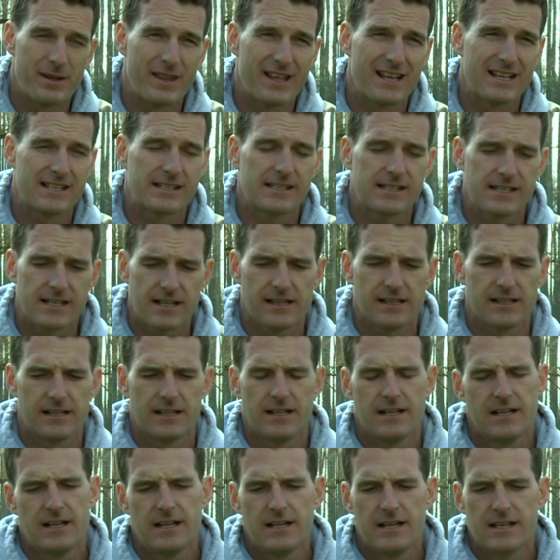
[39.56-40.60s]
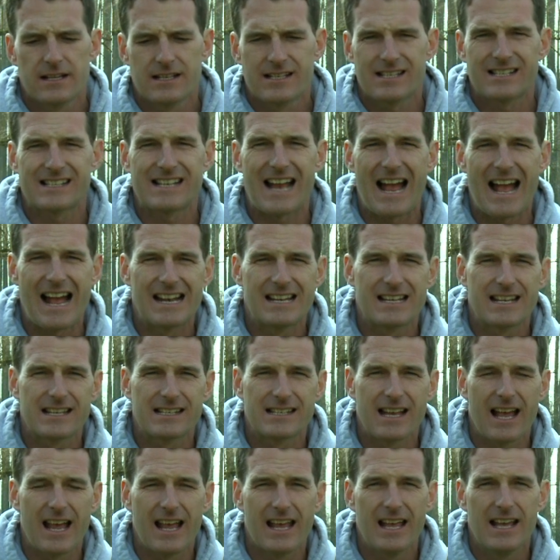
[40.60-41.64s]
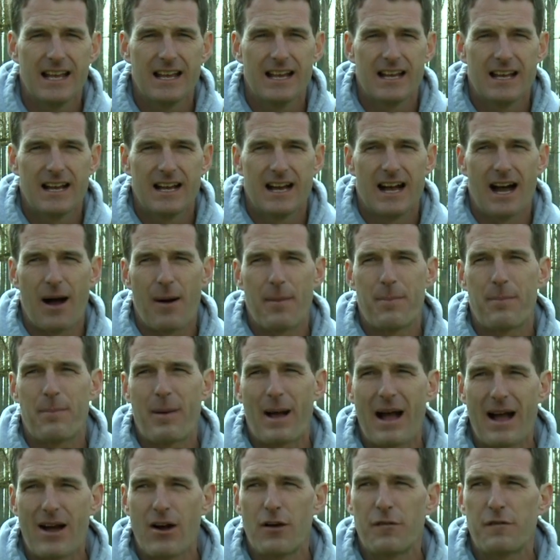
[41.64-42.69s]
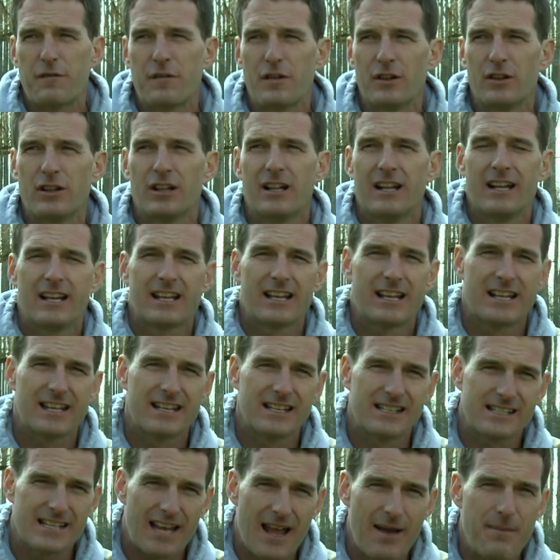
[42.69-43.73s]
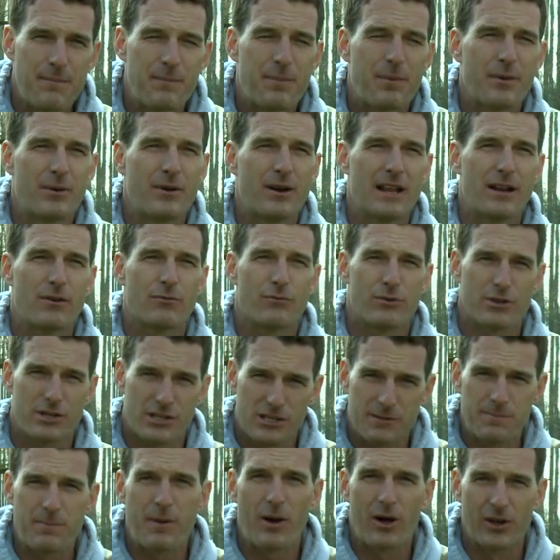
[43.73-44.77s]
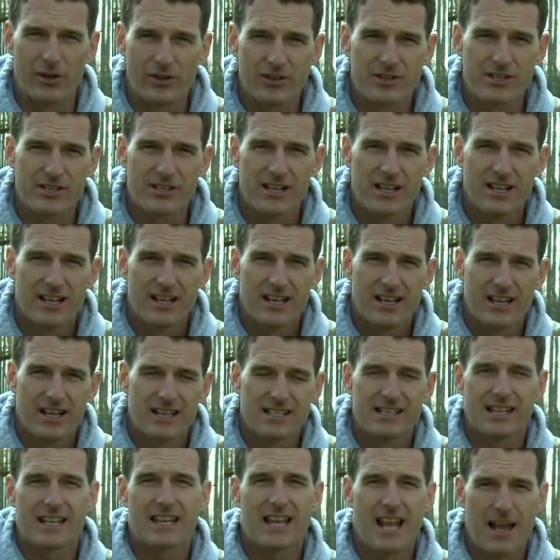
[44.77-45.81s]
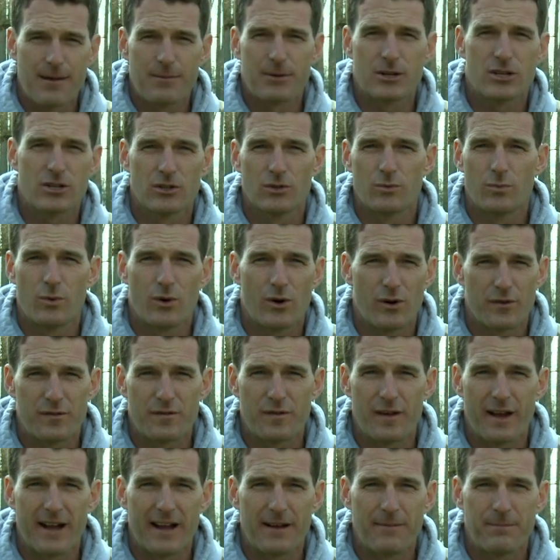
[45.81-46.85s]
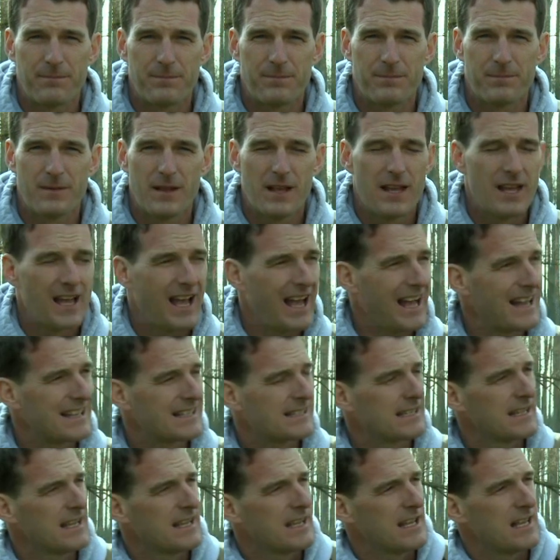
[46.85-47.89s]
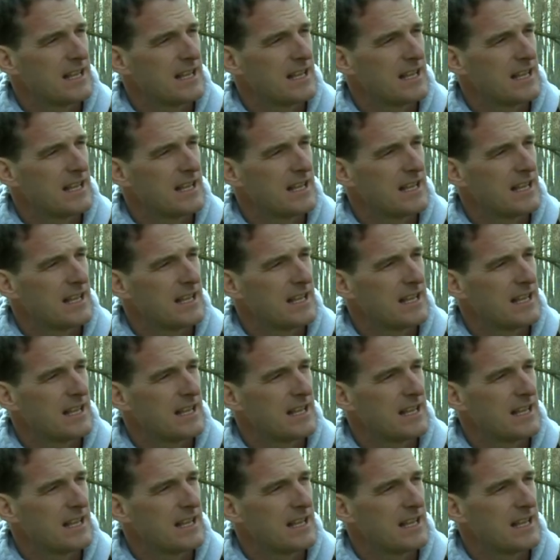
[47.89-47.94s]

but they still stand as a, a powerful contemporary response to chemical warfare. And